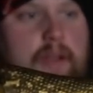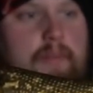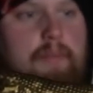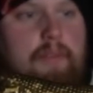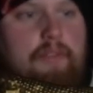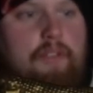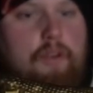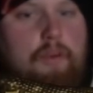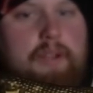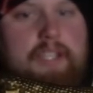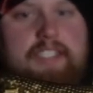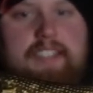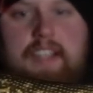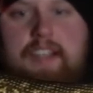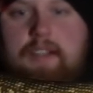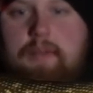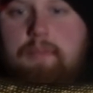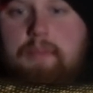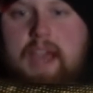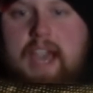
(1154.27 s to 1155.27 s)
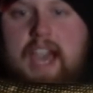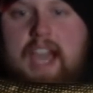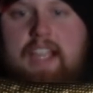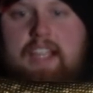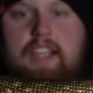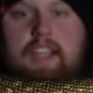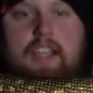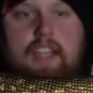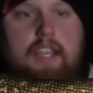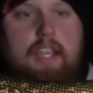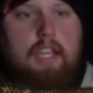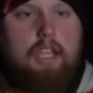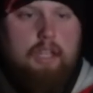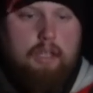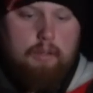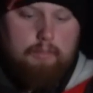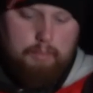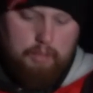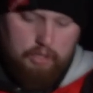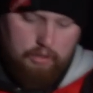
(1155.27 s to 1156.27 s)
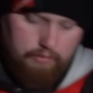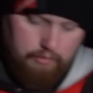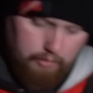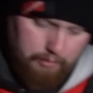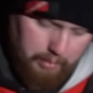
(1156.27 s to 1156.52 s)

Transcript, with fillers: before we send them back. Beautiful